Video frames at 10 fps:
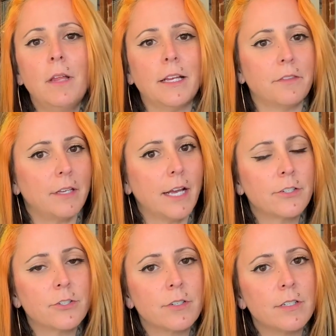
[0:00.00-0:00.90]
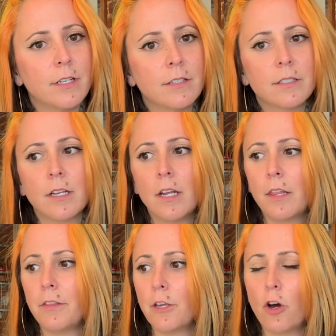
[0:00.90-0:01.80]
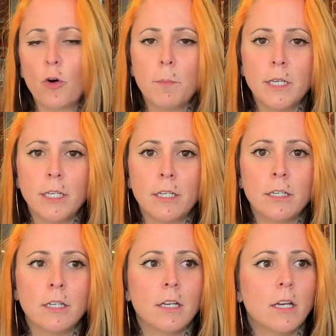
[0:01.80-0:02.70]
like The Exorcist, the Omen,